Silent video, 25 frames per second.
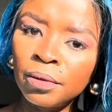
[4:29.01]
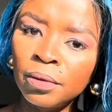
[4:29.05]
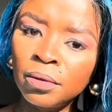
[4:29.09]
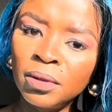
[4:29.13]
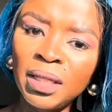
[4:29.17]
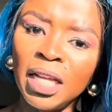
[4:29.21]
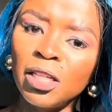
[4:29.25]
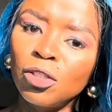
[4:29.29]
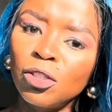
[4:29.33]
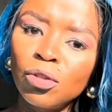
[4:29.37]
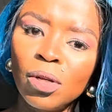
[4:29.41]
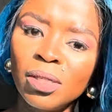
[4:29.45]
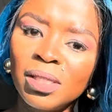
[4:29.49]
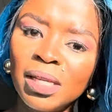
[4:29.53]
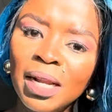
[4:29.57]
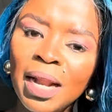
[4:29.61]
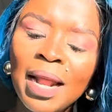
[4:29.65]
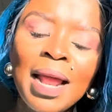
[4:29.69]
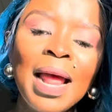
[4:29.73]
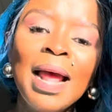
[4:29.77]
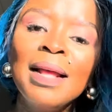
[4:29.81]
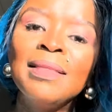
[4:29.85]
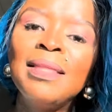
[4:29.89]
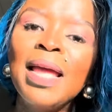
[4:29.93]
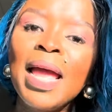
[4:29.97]
There's no standard.
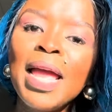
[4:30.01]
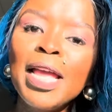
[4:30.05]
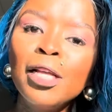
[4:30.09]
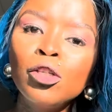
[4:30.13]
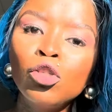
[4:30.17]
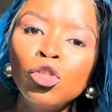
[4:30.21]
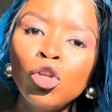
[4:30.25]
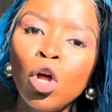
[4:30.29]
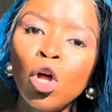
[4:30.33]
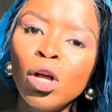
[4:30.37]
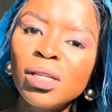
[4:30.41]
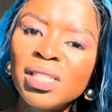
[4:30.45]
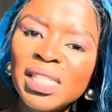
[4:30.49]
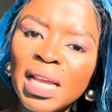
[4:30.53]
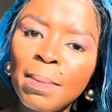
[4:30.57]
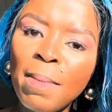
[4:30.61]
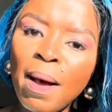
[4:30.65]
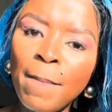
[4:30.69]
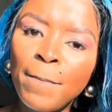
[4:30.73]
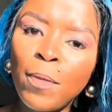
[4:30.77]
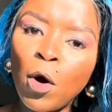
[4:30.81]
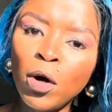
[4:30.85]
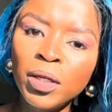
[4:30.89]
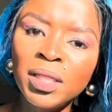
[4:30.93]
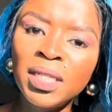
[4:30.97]
There is no summer
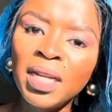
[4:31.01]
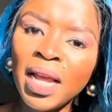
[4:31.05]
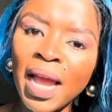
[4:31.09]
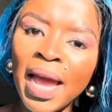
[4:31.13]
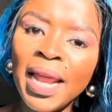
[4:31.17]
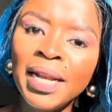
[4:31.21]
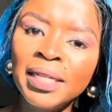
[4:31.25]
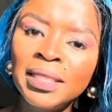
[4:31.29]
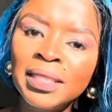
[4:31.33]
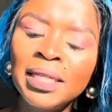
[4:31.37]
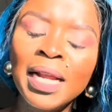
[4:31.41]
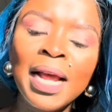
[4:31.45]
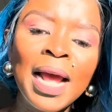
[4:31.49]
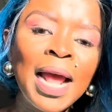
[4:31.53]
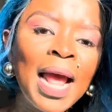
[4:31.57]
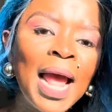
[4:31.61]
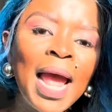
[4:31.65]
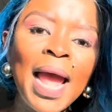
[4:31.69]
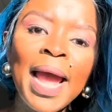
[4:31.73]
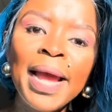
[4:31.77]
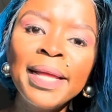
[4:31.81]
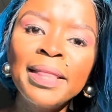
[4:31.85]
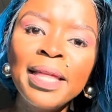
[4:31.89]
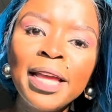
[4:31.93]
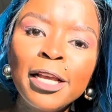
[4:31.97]
body and
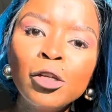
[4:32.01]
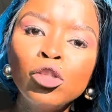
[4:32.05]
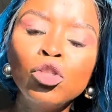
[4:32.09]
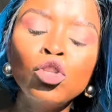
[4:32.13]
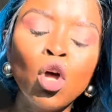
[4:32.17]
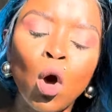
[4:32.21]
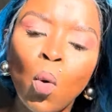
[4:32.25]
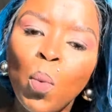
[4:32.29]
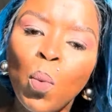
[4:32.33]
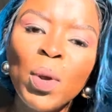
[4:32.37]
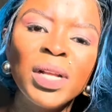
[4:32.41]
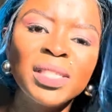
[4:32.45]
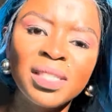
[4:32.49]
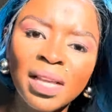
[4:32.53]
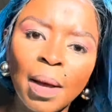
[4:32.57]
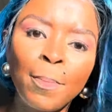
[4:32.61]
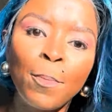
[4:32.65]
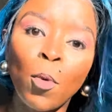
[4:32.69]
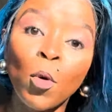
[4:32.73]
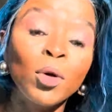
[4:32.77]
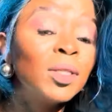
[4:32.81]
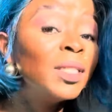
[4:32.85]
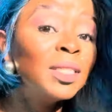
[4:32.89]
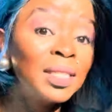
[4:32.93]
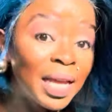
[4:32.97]
there is no winter
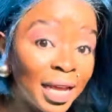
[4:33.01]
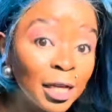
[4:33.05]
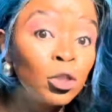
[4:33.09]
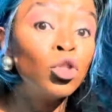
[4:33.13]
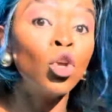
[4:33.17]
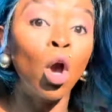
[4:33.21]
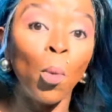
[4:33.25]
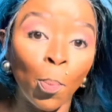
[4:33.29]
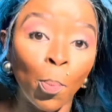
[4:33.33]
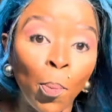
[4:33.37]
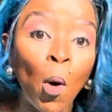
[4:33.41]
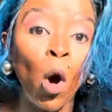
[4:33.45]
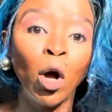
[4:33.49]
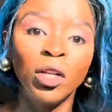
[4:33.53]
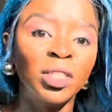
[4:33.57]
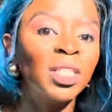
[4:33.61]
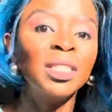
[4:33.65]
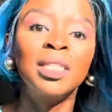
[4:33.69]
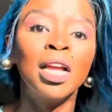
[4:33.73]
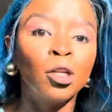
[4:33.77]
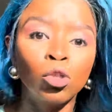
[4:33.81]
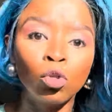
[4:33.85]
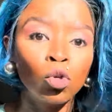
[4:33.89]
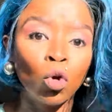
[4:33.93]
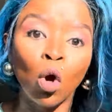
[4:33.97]
body. There is your body
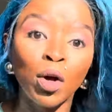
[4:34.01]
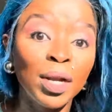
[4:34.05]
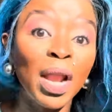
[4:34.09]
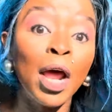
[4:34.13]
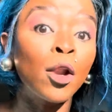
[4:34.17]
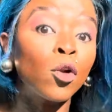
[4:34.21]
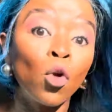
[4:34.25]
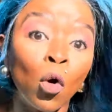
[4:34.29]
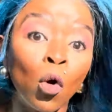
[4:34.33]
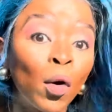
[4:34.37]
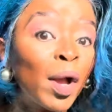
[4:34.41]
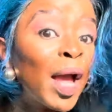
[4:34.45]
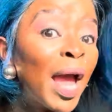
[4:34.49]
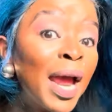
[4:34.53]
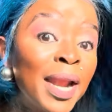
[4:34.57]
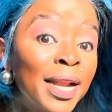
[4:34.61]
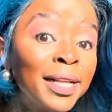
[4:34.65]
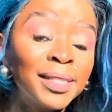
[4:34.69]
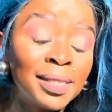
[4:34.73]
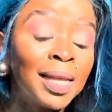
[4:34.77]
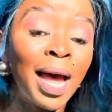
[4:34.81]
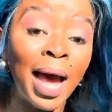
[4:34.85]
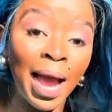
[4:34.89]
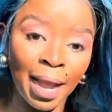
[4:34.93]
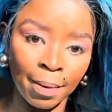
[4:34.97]
that you're going to rock
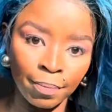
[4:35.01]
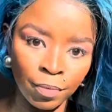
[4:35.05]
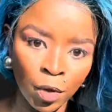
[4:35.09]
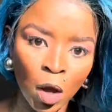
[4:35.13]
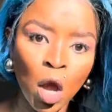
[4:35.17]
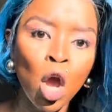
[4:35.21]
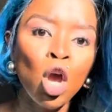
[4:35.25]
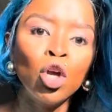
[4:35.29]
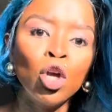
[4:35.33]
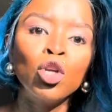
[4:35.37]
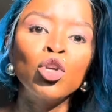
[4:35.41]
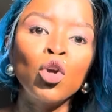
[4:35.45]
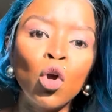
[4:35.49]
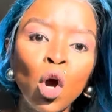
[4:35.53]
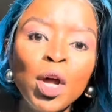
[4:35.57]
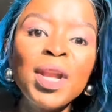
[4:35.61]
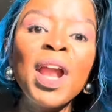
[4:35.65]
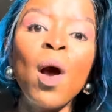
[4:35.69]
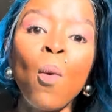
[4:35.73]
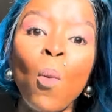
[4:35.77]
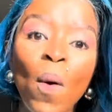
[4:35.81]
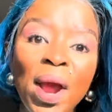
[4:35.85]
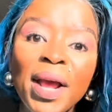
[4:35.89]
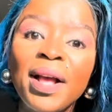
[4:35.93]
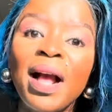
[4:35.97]
anytime. You're going to
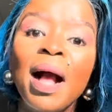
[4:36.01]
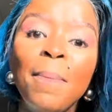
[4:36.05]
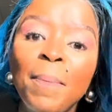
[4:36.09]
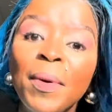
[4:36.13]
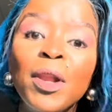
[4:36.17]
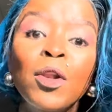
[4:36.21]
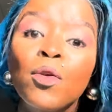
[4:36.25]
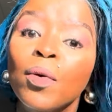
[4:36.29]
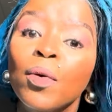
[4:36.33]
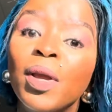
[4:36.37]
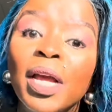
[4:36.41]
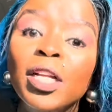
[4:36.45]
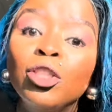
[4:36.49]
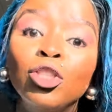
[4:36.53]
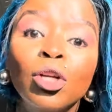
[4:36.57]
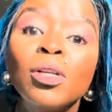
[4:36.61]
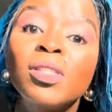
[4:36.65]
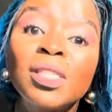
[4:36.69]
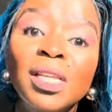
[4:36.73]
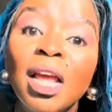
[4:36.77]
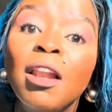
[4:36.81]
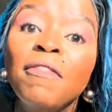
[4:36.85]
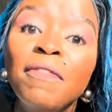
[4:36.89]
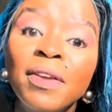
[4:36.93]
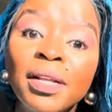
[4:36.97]
wake up and look at
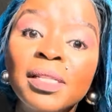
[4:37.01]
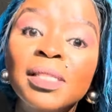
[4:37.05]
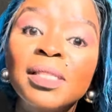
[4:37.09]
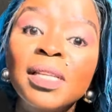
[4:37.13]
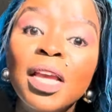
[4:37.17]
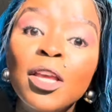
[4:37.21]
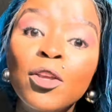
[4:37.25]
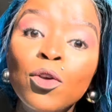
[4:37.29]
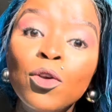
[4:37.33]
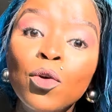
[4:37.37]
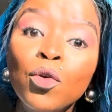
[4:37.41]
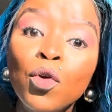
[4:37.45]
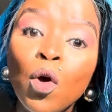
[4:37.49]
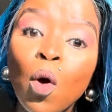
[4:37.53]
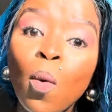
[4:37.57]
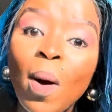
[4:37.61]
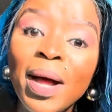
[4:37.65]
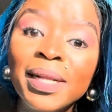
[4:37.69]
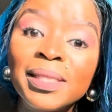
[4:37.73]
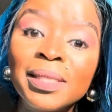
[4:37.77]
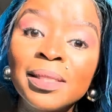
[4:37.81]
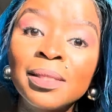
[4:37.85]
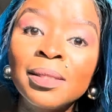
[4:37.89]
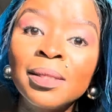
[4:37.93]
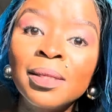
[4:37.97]
yourself and say, you know
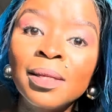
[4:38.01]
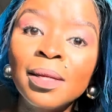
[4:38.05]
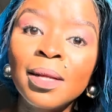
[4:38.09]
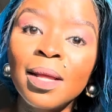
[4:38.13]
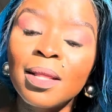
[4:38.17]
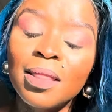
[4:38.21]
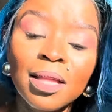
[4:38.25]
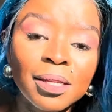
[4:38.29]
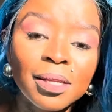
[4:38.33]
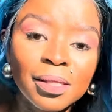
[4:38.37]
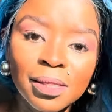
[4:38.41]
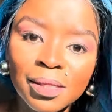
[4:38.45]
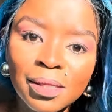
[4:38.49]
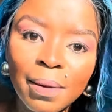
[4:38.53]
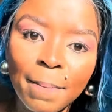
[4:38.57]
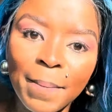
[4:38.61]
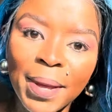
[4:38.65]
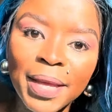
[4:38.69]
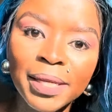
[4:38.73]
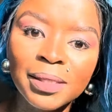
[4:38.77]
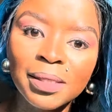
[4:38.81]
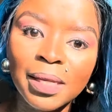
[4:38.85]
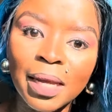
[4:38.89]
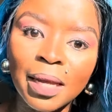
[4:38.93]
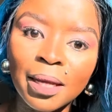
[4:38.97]
what? This is
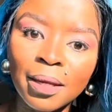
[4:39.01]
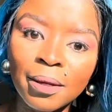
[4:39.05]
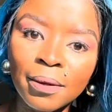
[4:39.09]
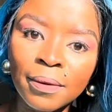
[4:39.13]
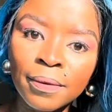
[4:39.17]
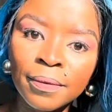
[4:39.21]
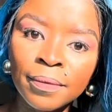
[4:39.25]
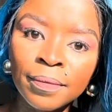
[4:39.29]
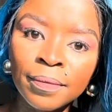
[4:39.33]
amazing.